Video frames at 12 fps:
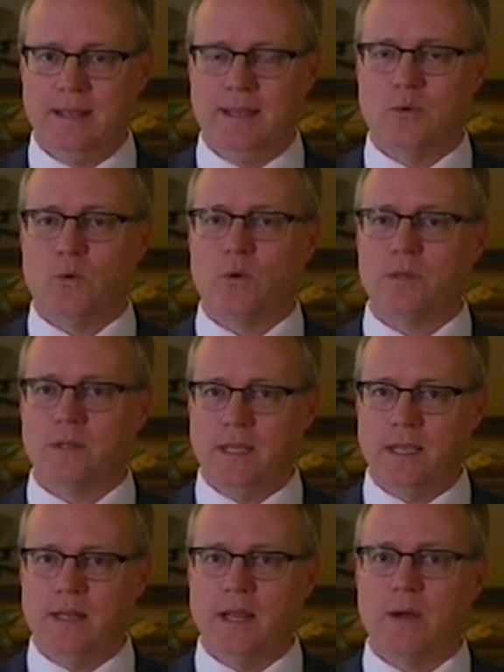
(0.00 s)
in order to
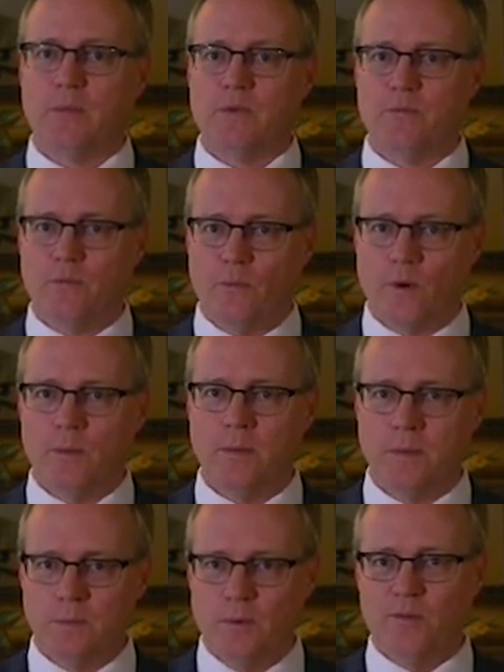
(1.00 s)
lead a
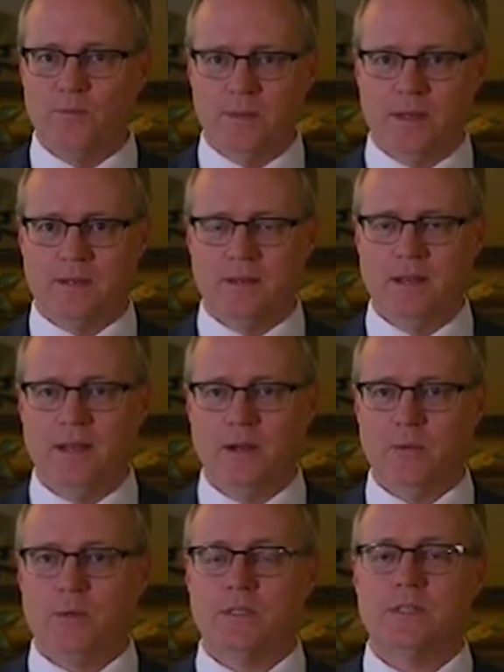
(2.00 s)
reform movement,
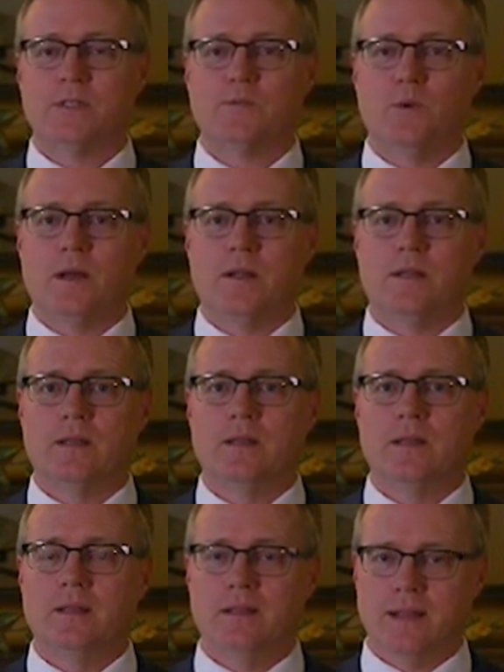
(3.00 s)
which is what
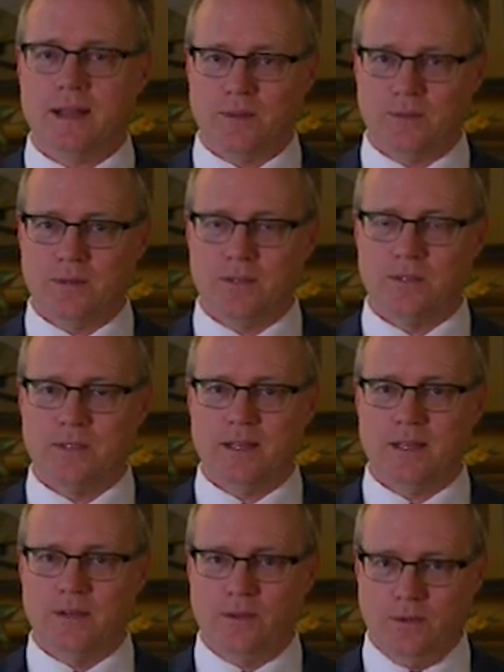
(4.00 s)
the elders
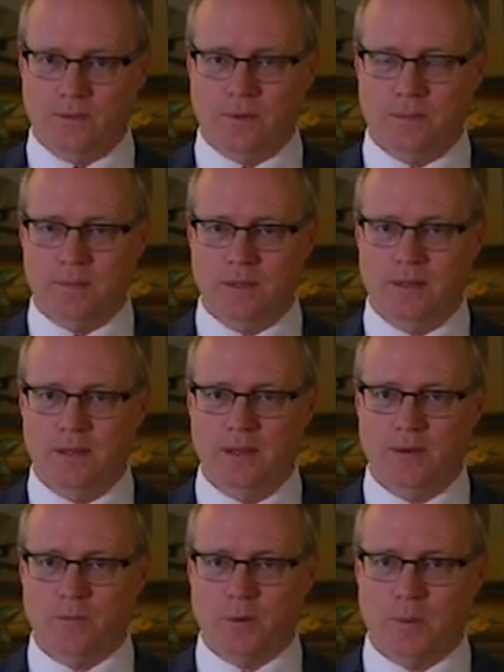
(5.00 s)
in Ulrum
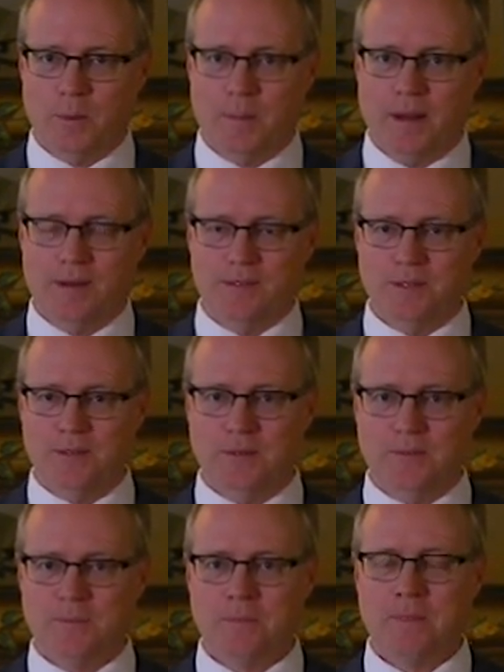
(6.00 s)
were prepared to
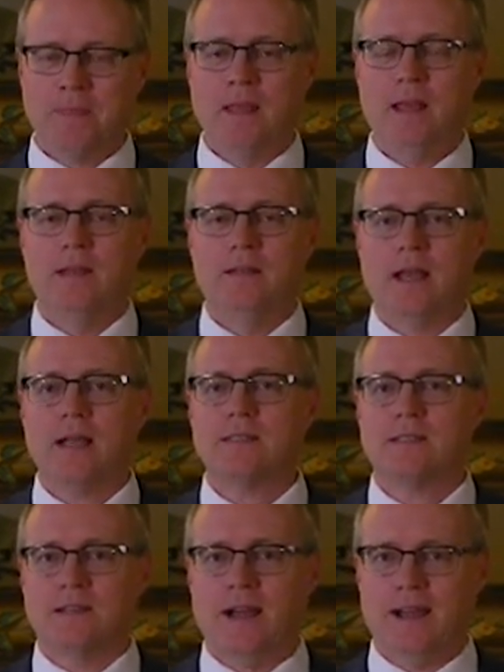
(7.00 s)
do.
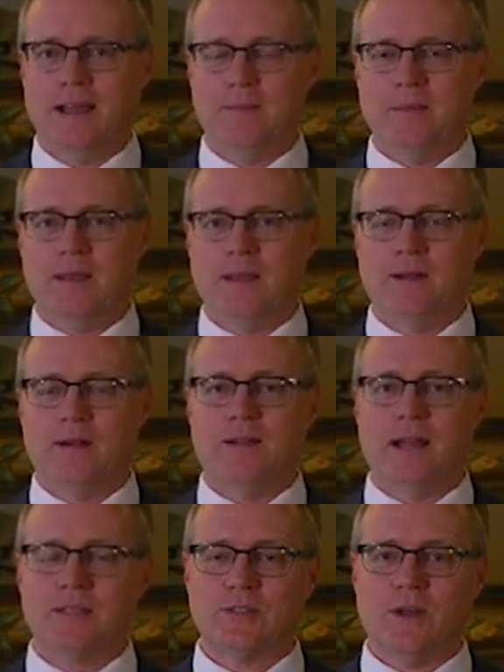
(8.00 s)
Next time, in our
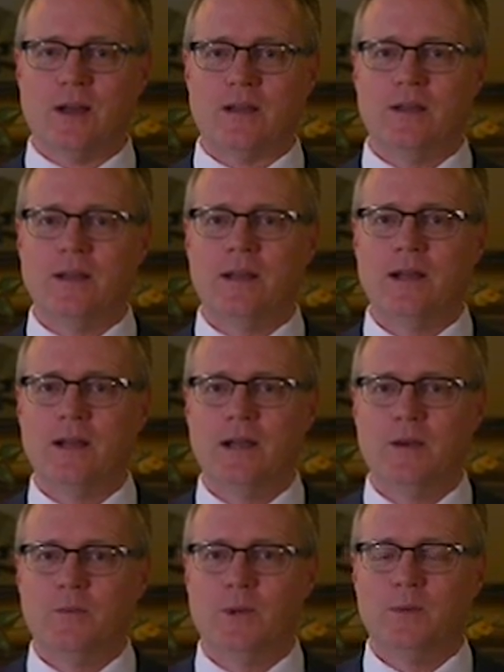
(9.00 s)
next talk,
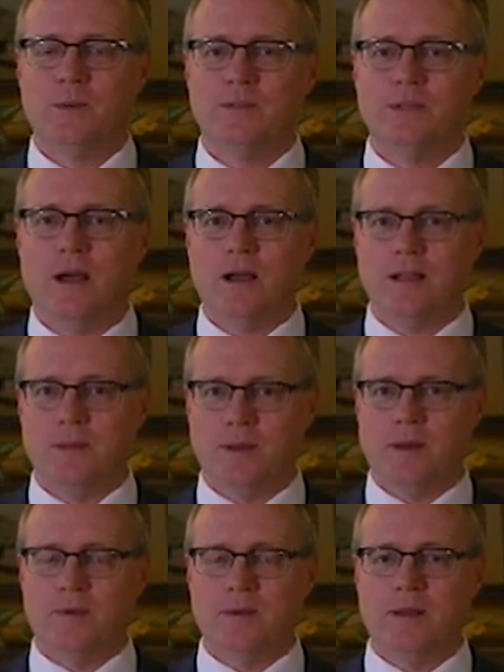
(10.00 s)
we will talk
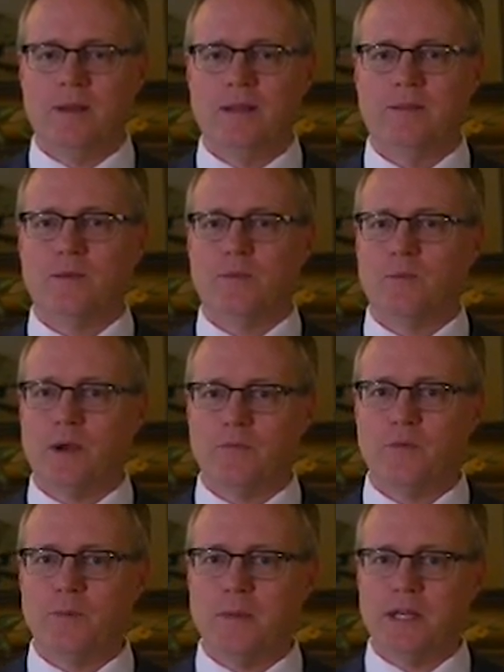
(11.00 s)
about the
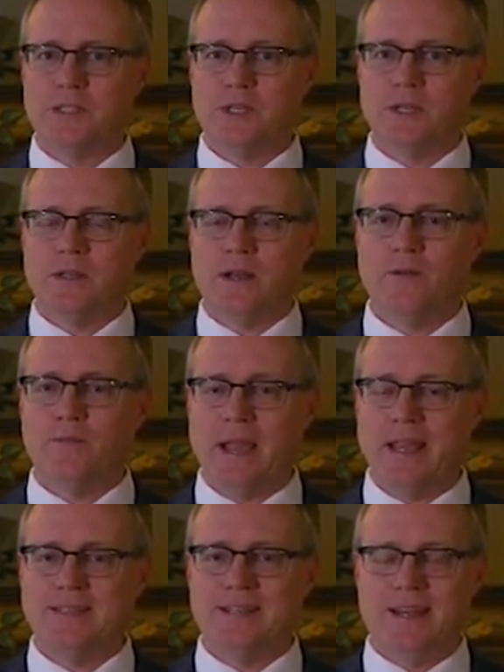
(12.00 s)
Reformation of
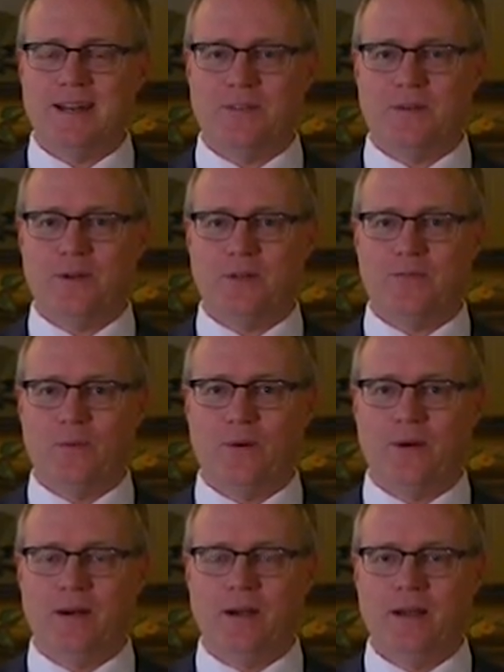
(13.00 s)

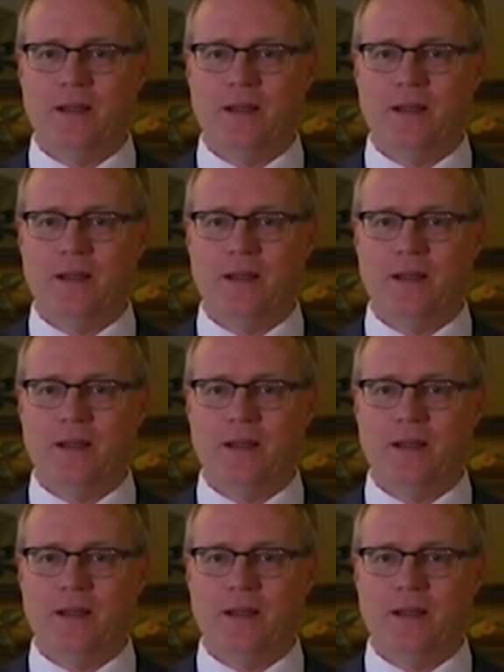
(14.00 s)
1834